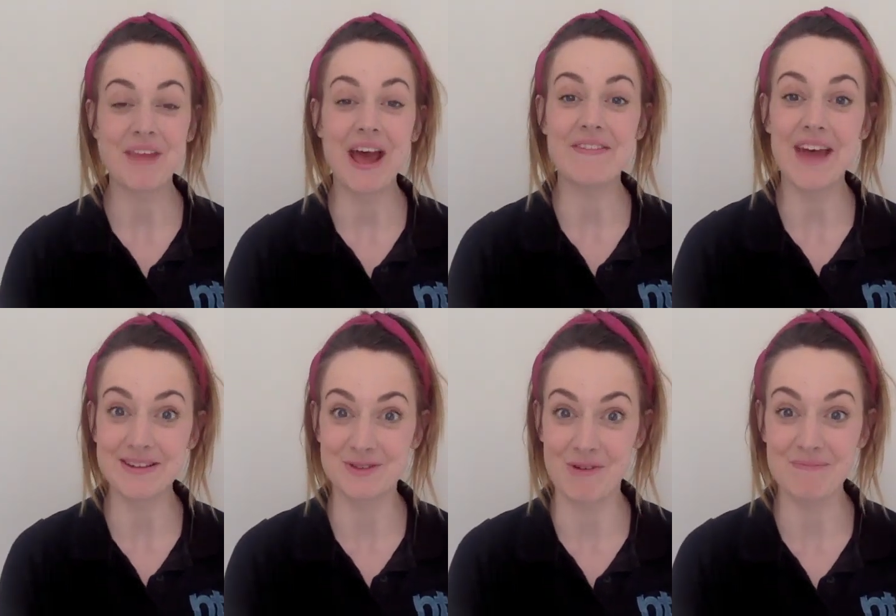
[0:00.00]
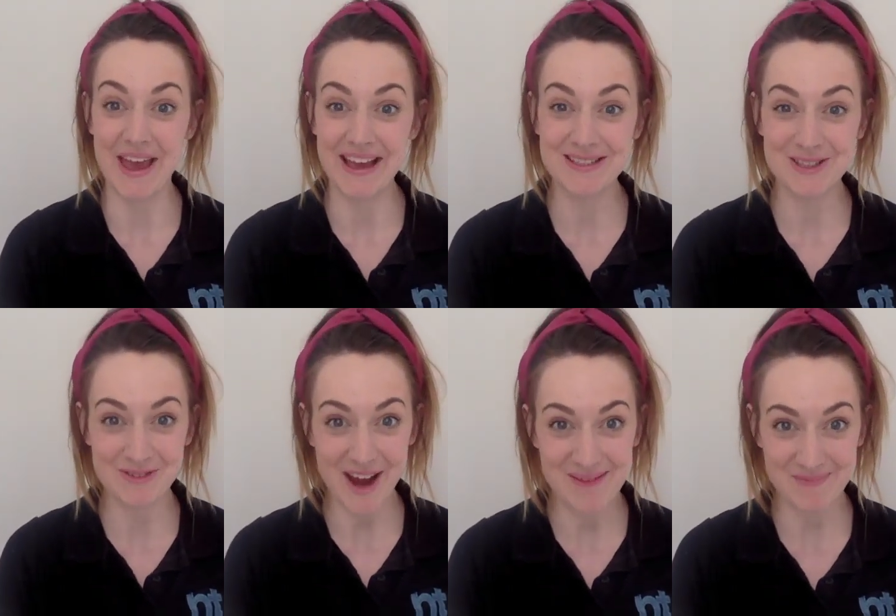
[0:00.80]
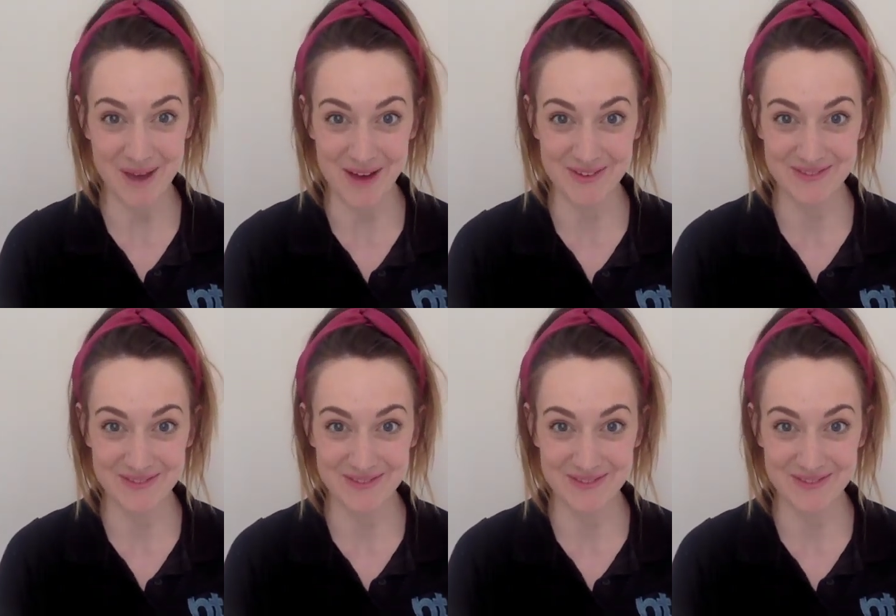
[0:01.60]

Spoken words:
and that's what makes the rainbow.